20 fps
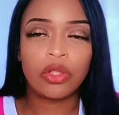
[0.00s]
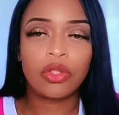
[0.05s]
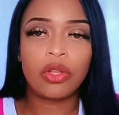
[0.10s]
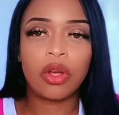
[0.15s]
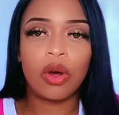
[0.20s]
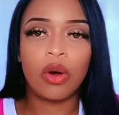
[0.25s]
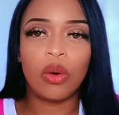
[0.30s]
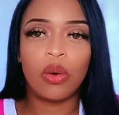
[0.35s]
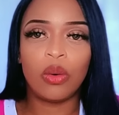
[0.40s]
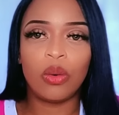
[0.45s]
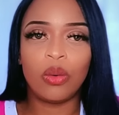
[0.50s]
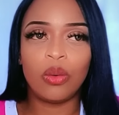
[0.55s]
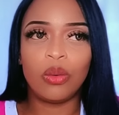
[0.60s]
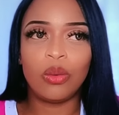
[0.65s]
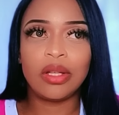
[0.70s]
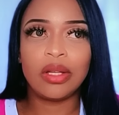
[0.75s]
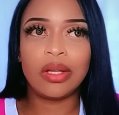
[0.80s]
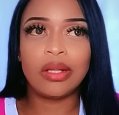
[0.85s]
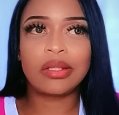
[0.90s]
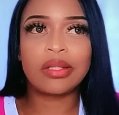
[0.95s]

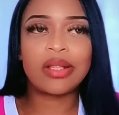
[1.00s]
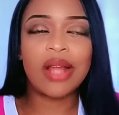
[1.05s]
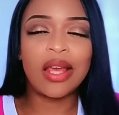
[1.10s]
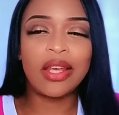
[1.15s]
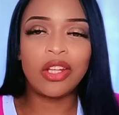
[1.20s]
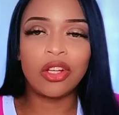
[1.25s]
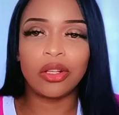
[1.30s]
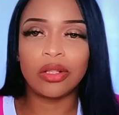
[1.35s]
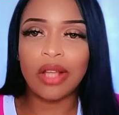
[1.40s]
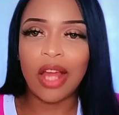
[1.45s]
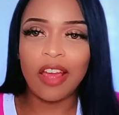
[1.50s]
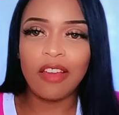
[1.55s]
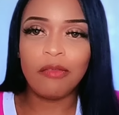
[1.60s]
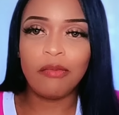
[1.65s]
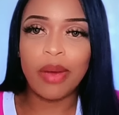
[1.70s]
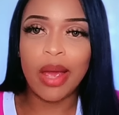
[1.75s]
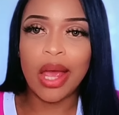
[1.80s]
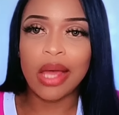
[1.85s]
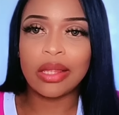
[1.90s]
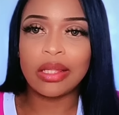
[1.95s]
So it's like your life
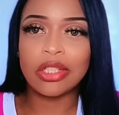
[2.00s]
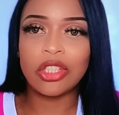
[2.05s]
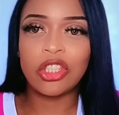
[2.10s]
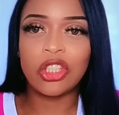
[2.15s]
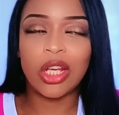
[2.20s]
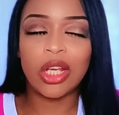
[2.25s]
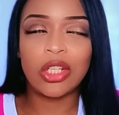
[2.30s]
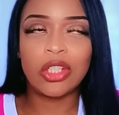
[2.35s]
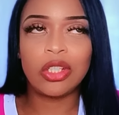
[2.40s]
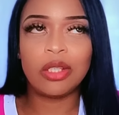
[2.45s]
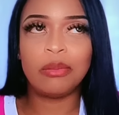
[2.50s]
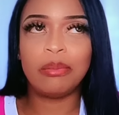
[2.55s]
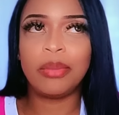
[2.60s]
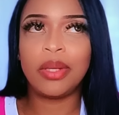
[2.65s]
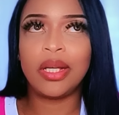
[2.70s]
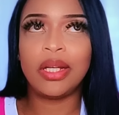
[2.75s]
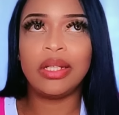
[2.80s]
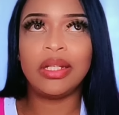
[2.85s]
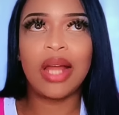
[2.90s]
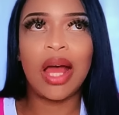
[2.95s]
path is changing,
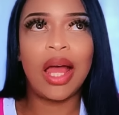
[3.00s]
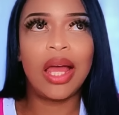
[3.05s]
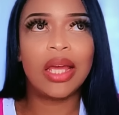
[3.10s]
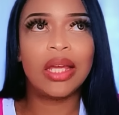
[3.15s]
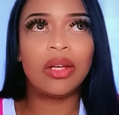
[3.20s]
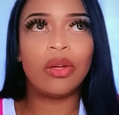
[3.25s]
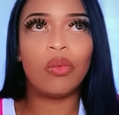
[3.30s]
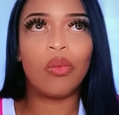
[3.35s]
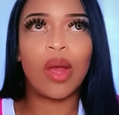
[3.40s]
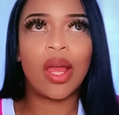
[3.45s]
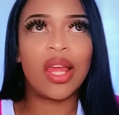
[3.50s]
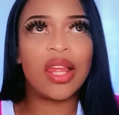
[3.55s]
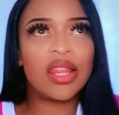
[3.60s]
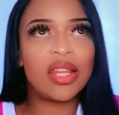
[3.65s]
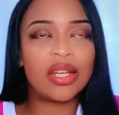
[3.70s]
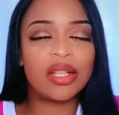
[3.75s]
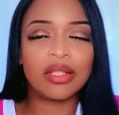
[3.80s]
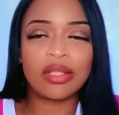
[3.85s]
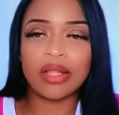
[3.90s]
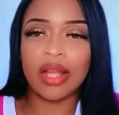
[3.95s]
but not in a way
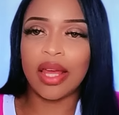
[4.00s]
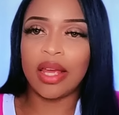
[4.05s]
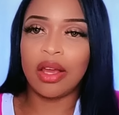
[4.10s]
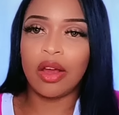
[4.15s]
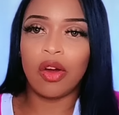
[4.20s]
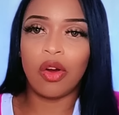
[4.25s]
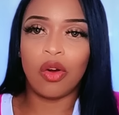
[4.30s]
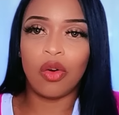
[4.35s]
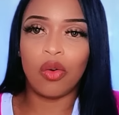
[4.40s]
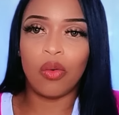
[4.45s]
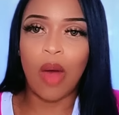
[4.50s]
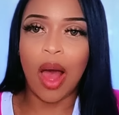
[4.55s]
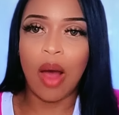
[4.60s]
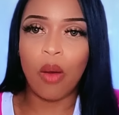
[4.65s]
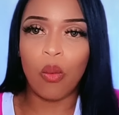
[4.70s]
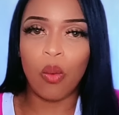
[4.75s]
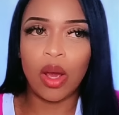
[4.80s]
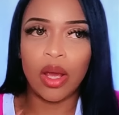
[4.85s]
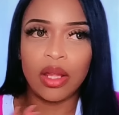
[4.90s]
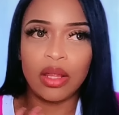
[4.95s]
that it's like, oh,
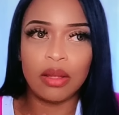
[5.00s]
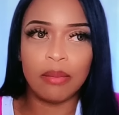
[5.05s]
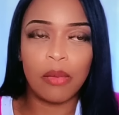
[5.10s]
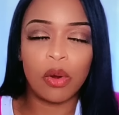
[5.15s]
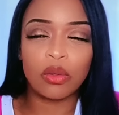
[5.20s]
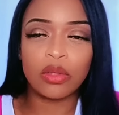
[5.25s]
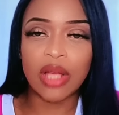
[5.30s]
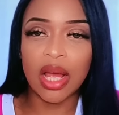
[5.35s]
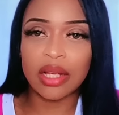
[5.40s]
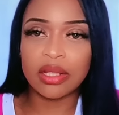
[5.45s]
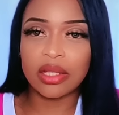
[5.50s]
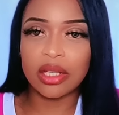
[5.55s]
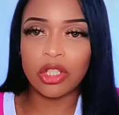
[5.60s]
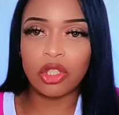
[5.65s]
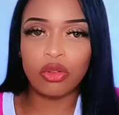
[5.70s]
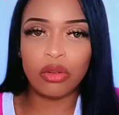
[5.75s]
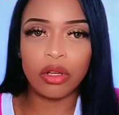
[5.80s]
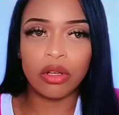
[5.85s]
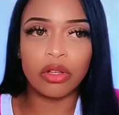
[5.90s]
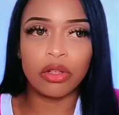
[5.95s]
what the Most High
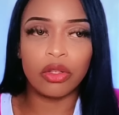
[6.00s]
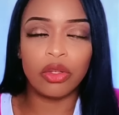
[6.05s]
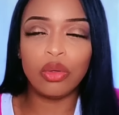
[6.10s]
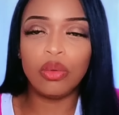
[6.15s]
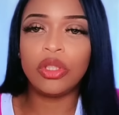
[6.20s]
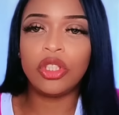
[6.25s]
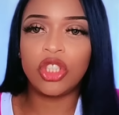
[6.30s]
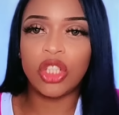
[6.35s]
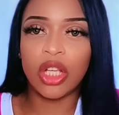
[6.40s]
sent you here to do is